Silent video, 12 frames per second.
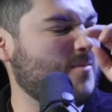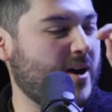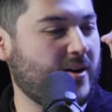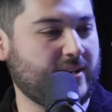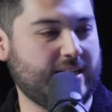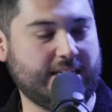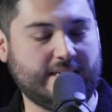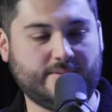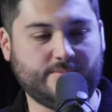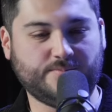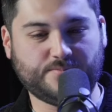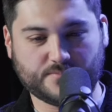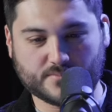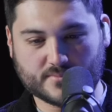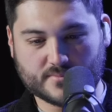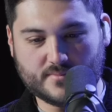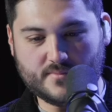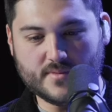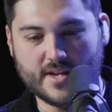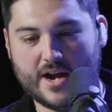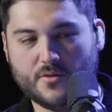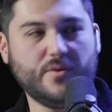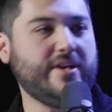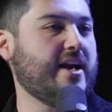about, about um,
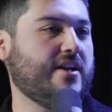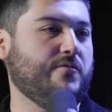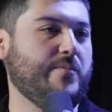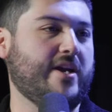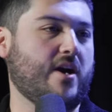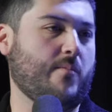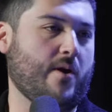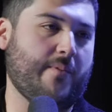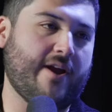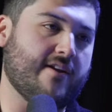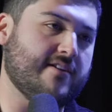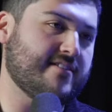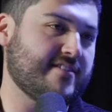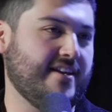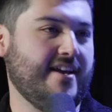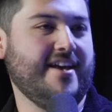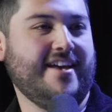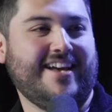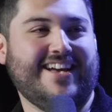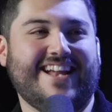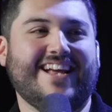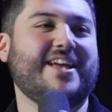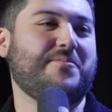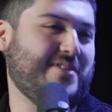how we kind of become our parents. And
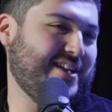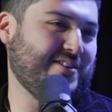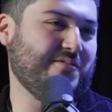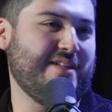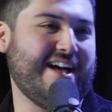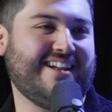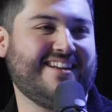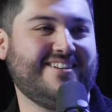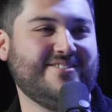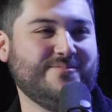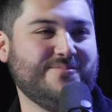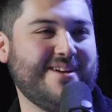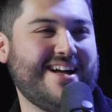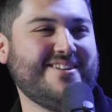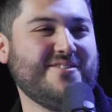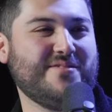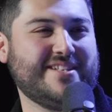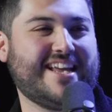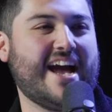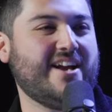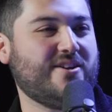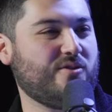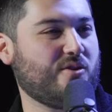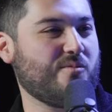I kept thinking of that. Um, I don't know if it's
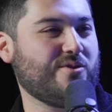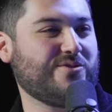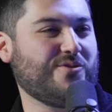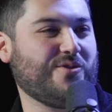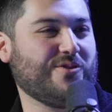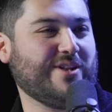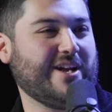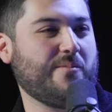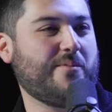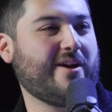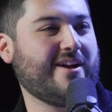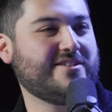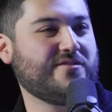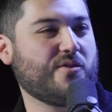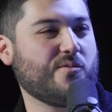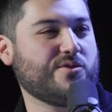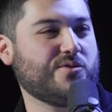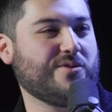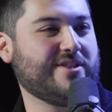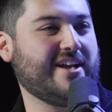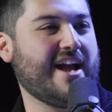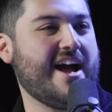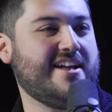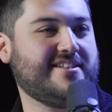Geico commercial or like a progressive commercial where the
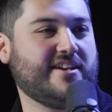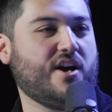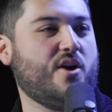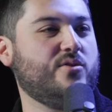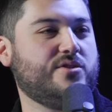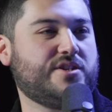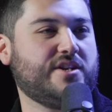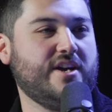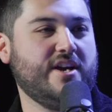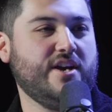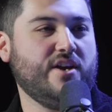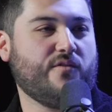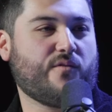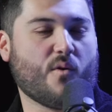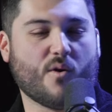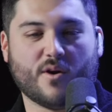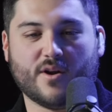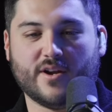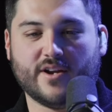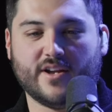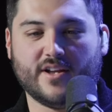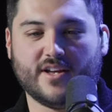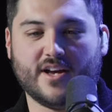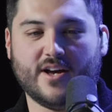guy is a coach for
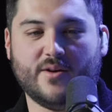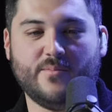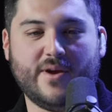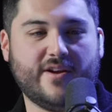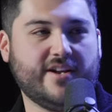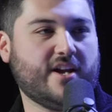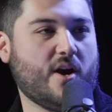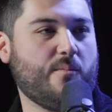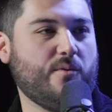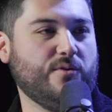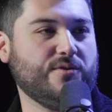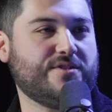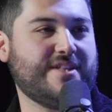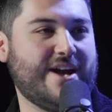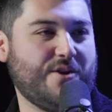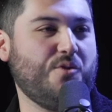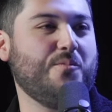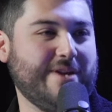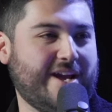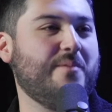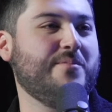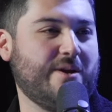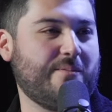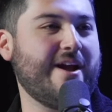uh, married couples that who
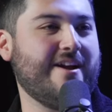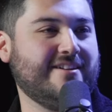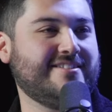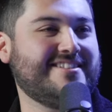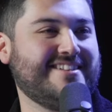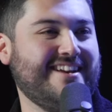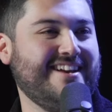become their parents,